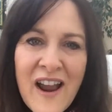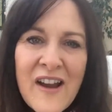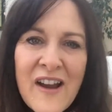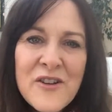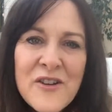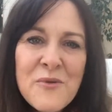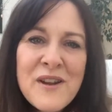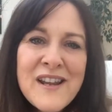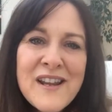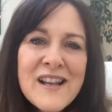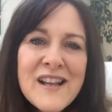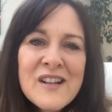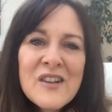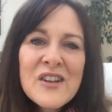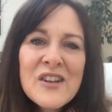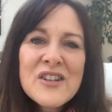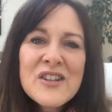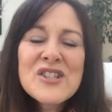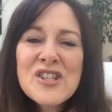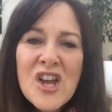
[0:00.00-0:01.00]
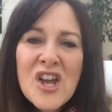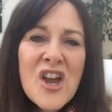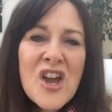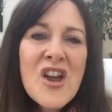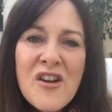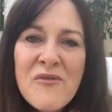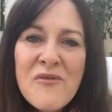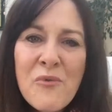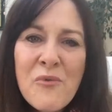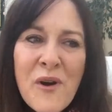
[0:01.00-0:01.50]
How do we
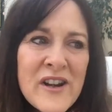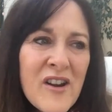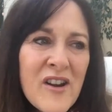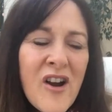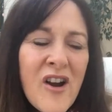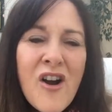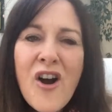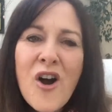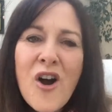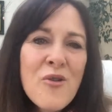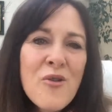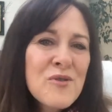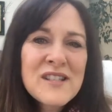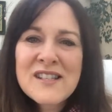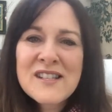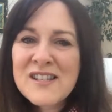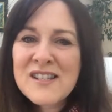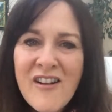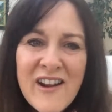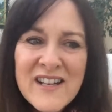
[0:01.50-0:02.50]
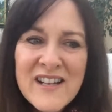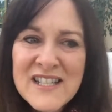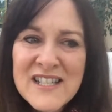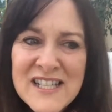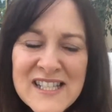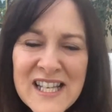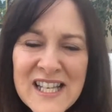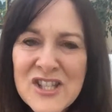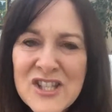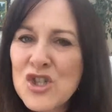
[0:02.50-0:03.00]
serve when our whole
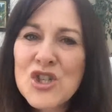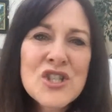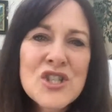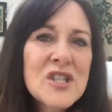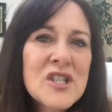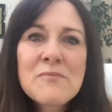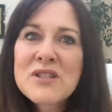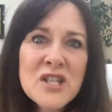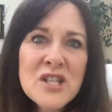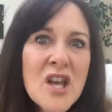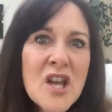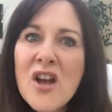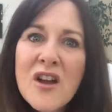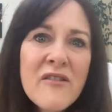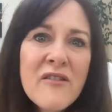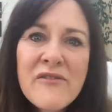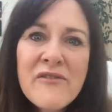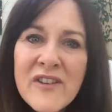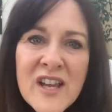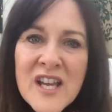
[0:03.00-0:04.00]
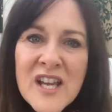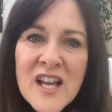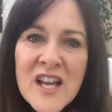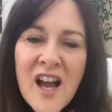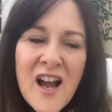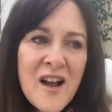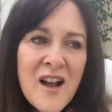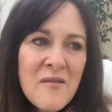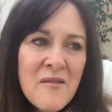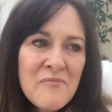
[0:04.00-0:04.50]
society says just observe?
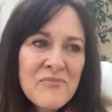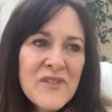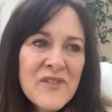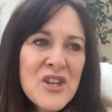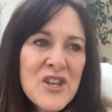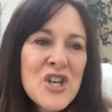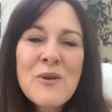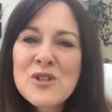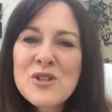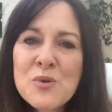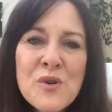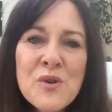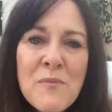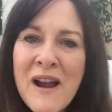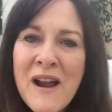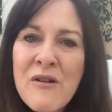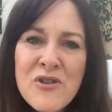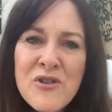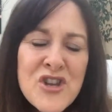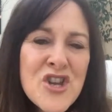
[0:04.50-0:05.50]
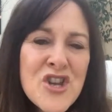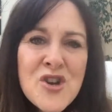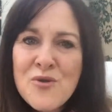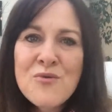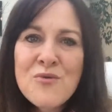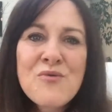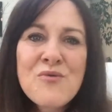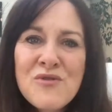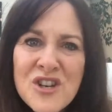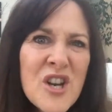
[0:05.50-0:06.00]
It's all about
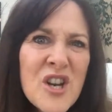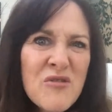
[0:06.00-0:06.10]
you.